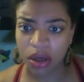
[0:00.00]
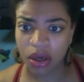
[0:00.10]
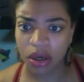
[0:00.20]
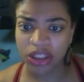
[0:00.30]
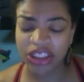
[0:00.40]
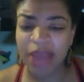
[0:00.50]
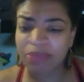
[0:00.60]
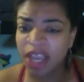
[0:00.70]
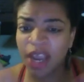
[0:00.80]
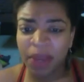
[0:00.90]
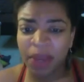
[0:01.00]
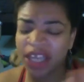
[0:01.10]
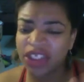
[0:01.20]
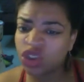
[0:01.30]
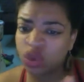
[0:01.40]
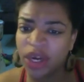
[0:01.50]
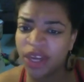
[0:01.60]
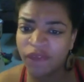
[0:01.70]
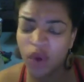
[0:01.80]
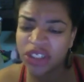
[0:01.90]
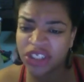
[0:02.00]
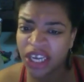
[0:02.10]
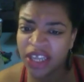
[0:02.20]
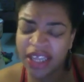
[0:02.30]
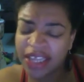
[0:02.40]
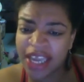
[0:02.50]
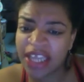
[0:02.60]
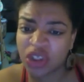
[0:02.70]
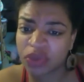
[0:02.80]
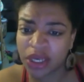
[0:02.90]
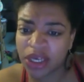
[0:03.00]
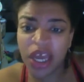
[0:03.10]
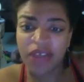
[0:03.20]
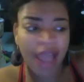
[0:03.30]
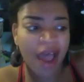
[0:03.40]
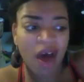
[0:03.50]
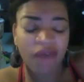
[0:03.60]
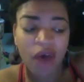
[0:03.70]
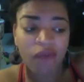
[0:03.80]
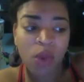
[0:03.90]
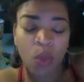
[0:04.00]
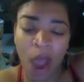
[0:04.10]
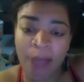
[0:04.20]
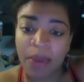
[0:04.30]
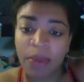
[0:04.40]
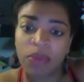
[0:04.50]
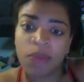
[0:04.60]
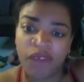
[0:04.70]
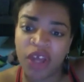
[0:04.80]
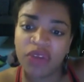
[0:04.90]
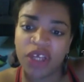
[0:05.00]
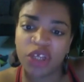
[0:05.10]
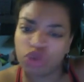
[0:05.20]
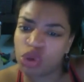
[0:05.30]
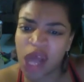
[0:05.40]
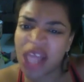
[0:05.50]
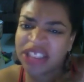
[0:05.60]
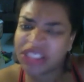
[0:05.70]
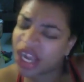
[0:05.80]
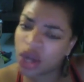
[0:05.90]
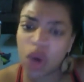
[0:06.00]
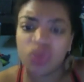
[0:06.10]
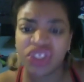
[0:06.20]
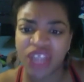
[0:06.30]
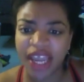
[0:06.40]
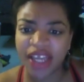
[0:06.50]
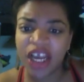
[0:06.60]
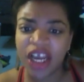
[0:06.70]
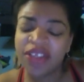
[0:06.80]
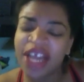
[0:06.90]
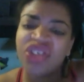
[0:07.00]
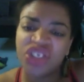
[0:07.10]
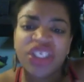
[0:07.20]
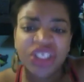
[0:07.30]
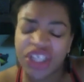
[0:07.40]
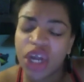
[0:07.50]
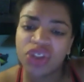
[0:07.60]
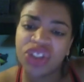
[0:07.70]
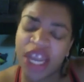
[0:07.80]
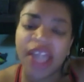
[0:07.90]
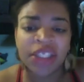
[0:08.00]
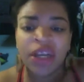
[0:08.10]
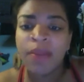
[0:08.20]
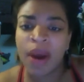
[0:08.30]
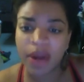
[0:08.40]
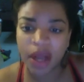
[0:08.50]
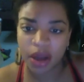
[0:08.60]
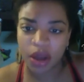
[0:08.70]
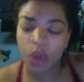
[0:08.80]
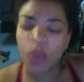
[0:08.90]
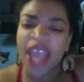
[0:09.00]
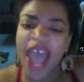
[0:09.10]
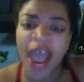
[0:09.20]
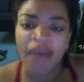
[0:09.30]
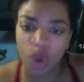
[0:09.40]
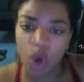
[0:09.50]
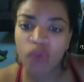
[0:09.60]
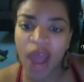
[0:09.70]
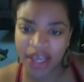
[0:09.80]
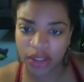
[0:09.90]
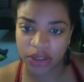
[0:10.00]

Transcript: Stop thinking because it's 2014 that the history of when white people revealed their true colors still don't stand. That shit still stands in America. We have no rights.